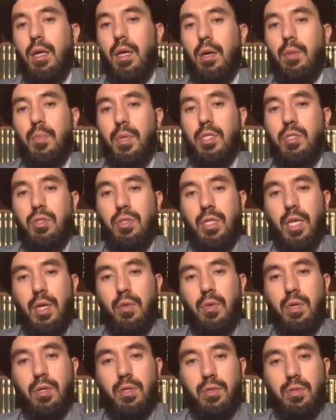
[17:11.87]
But today we're
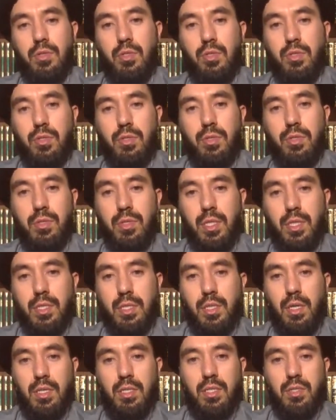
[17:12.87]
going to
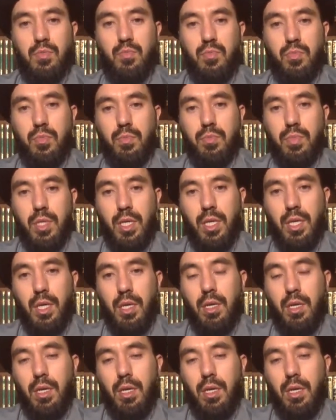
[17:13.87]
discuss the